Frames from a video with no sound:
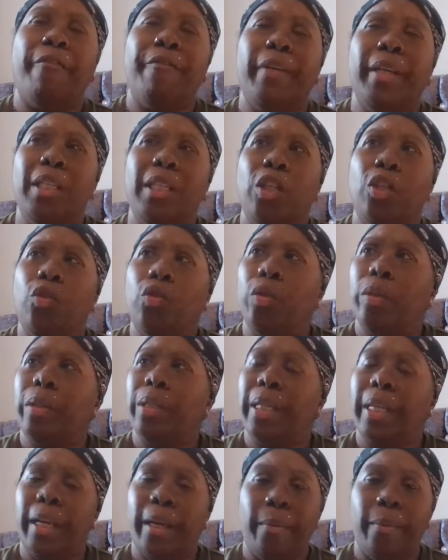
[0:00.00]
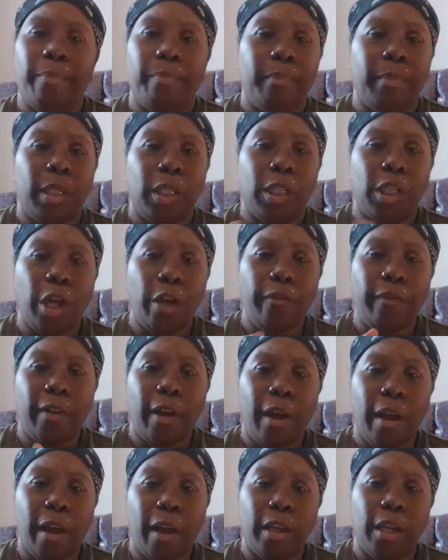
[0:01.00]
I think she took the stove
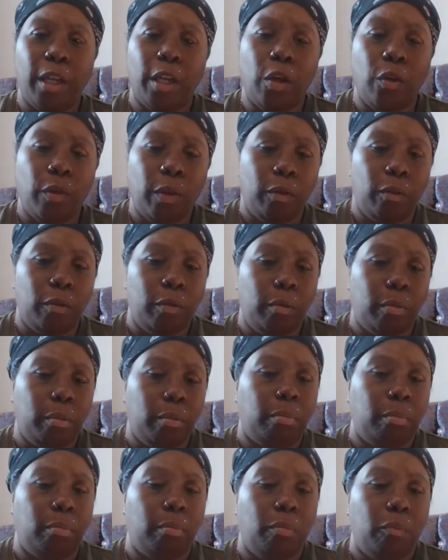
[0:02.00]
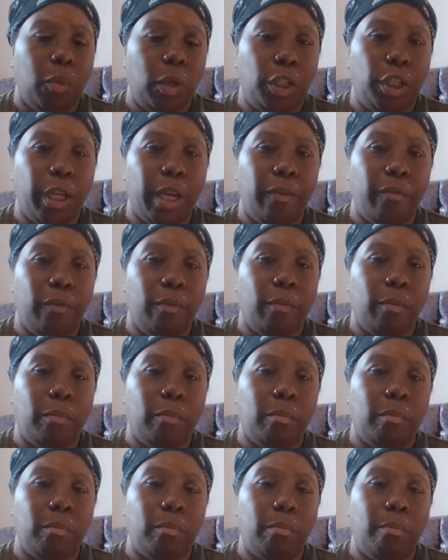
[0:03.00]
lighter, you know, those ones you get
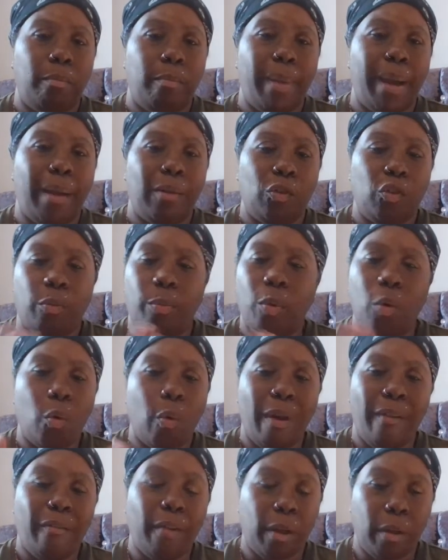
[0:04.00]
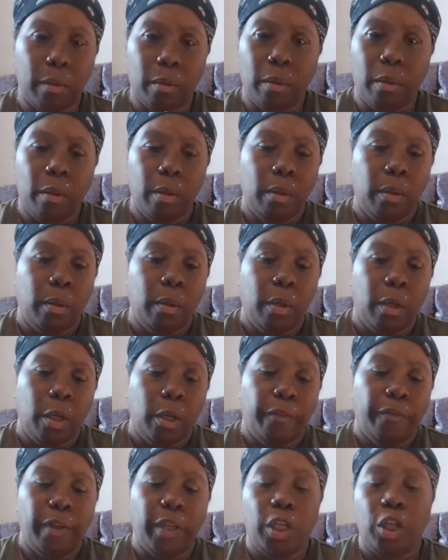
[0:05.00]
from Pound Shop or whatever. I
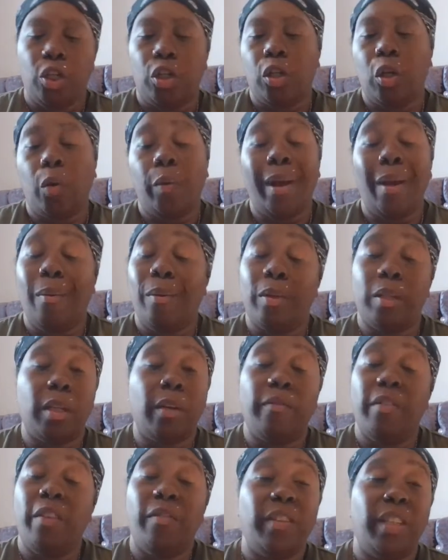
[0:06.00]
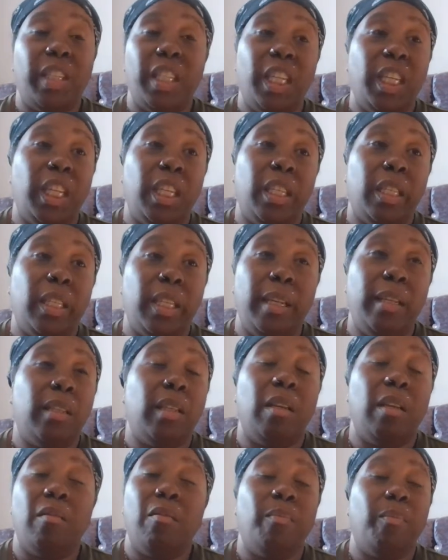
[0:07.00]
think she stole that because I've never seen it
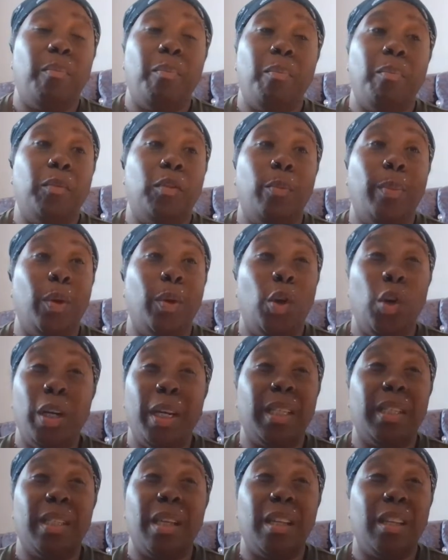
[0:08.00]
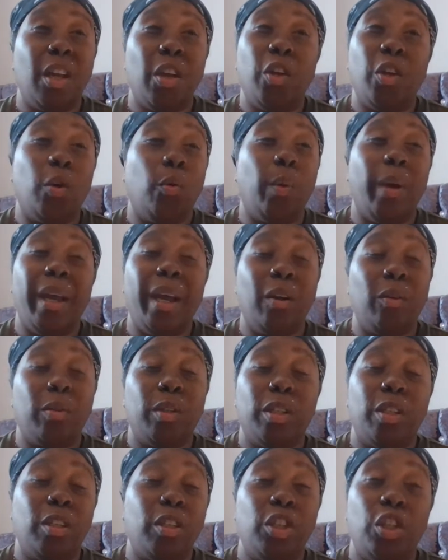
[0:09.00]
since. And to be honest, I don't know what
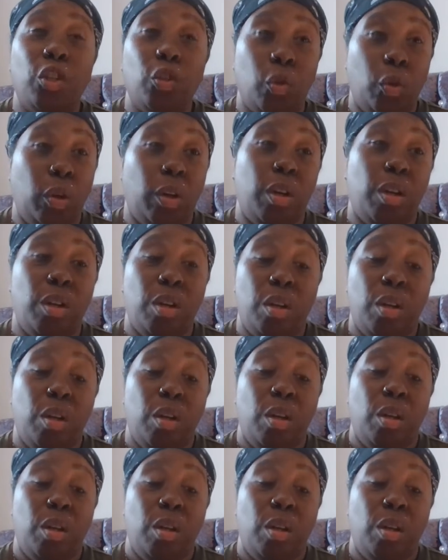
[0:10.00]
else she took.